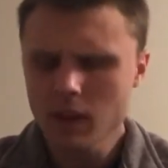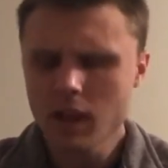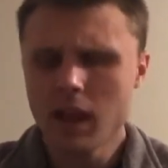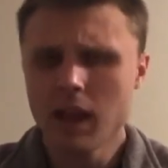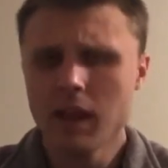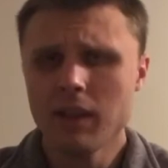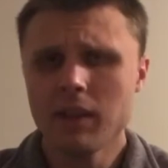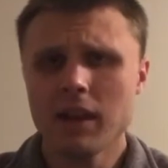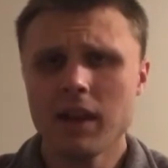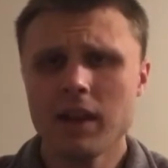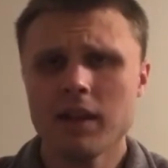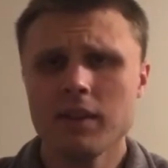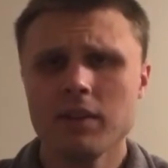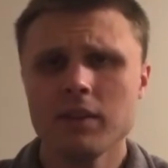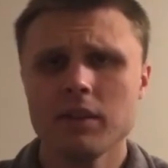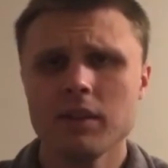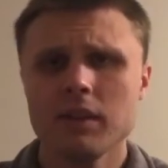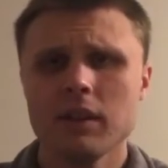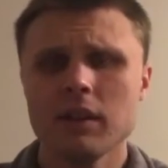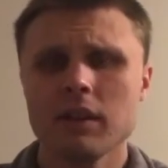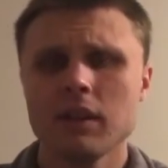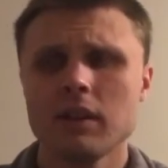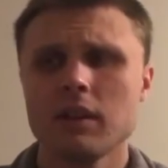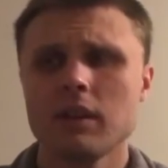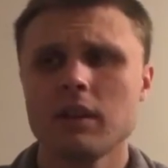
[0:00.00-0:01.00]
And then,
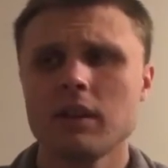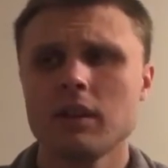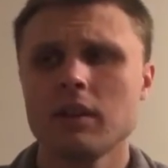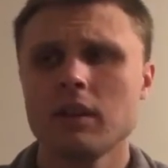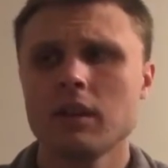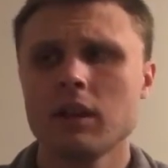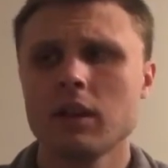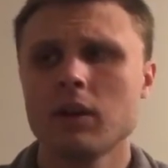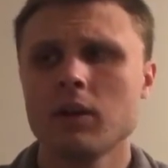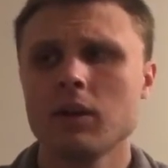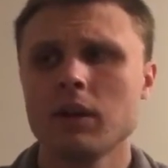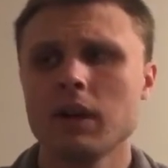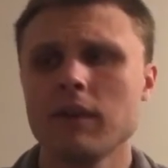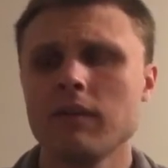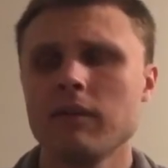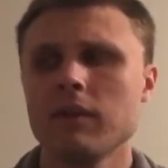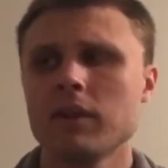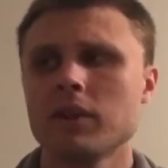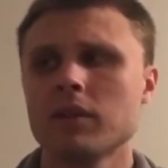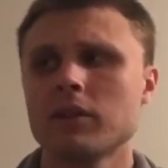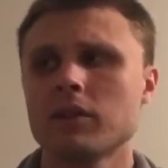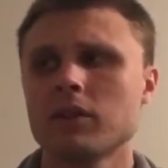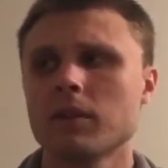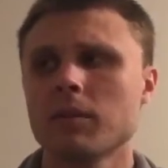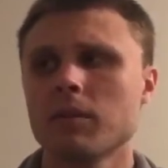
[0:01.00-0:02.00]

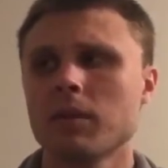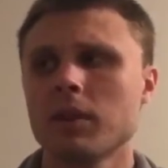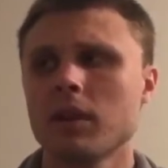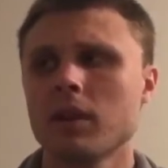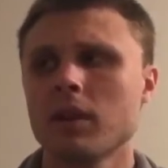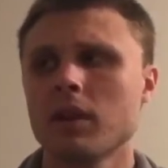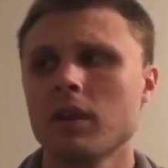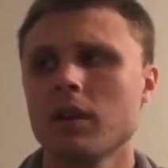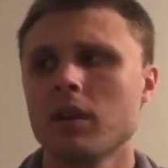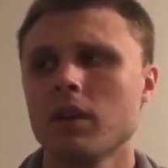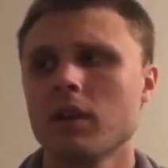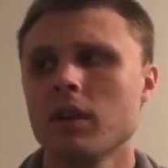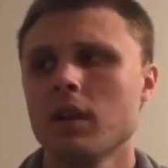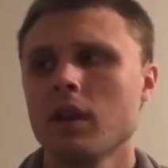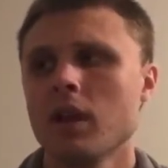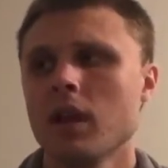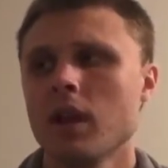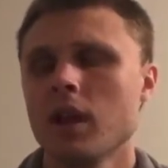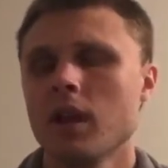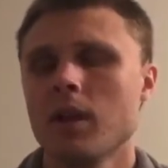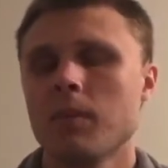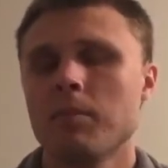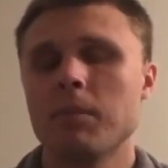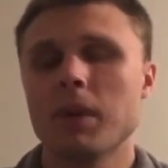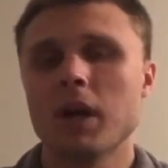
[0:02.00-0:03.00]
even some of the
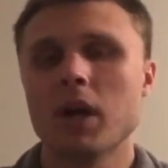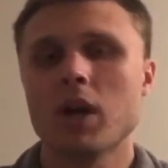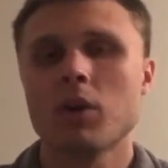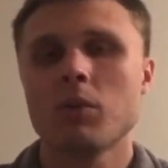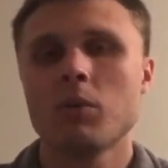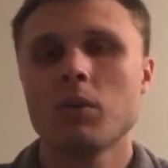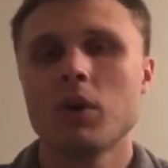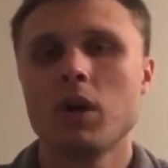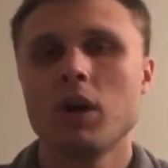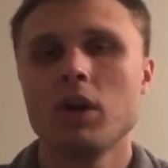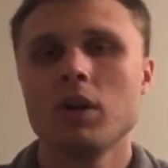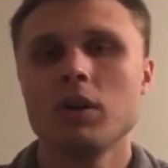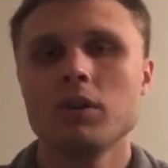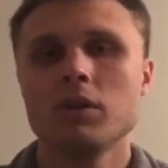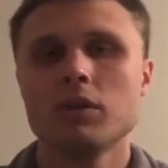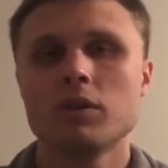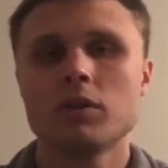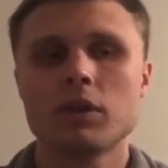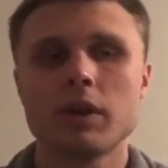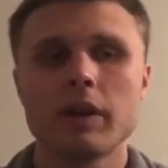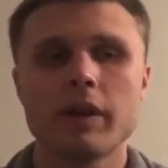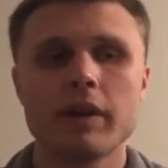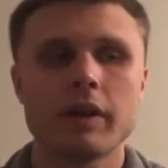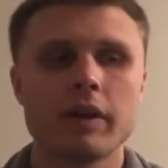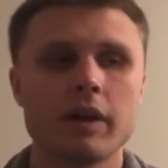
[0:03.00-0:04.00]
bigger
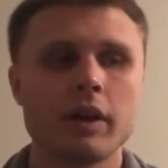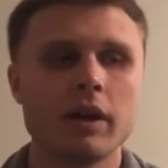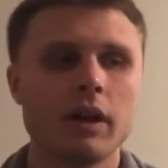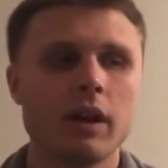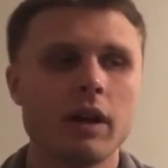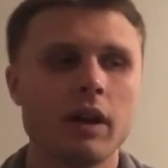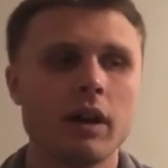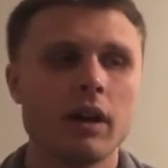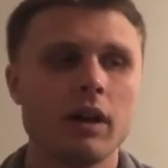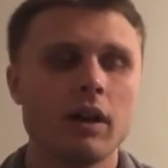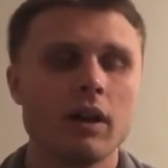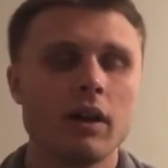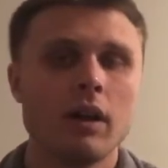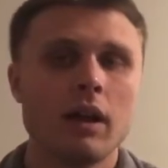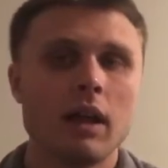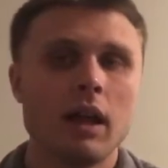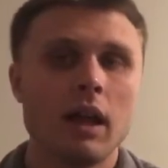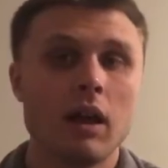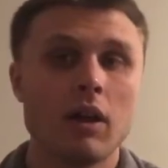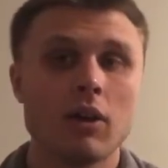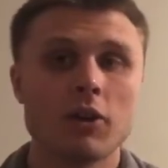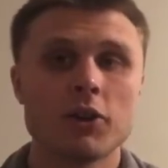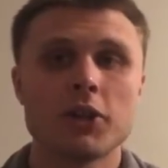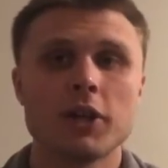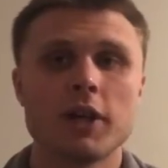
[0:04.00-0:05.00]
ones like
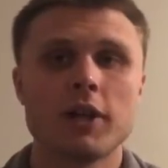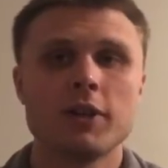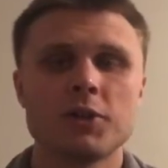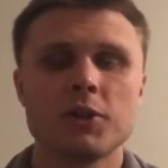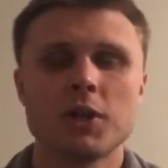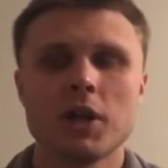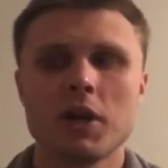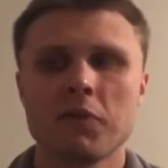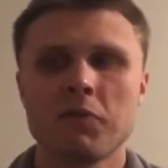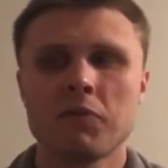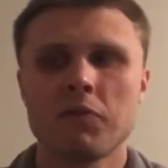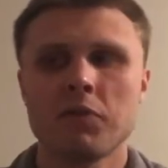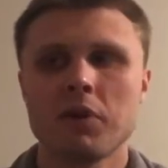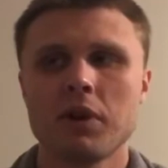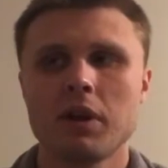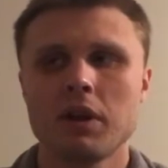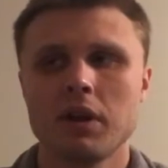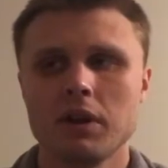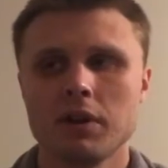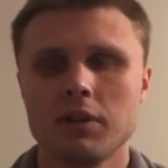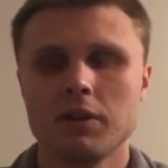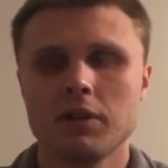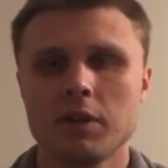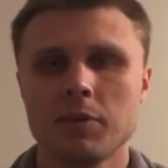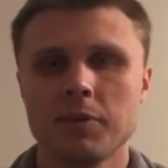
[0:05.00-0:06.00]
Alshon
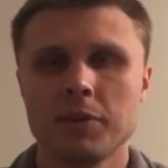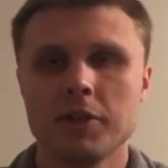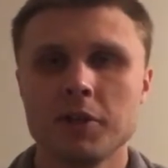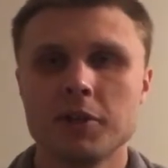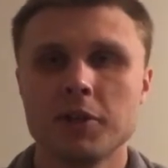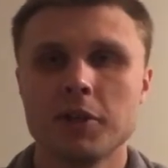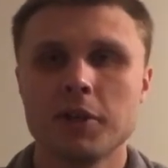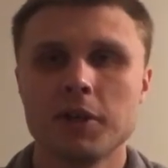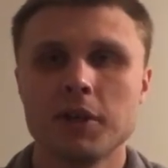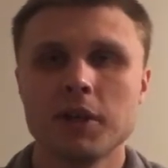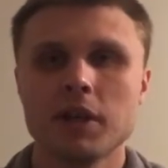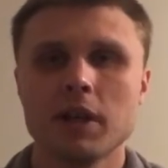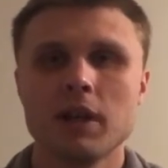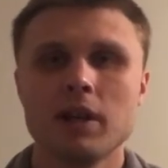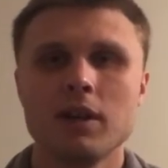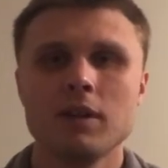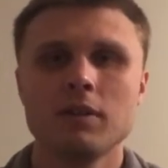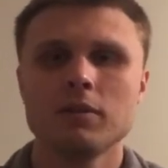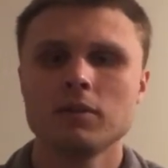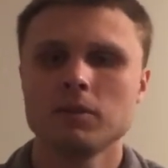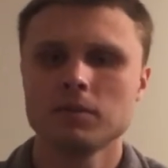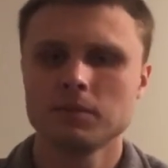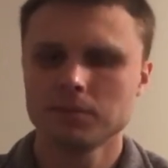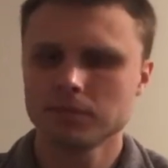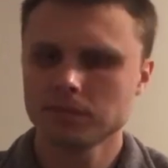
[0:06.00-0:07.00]
Jeffrey and Timmy
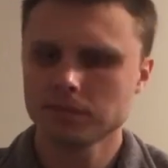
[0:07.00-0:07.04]
Jernigan,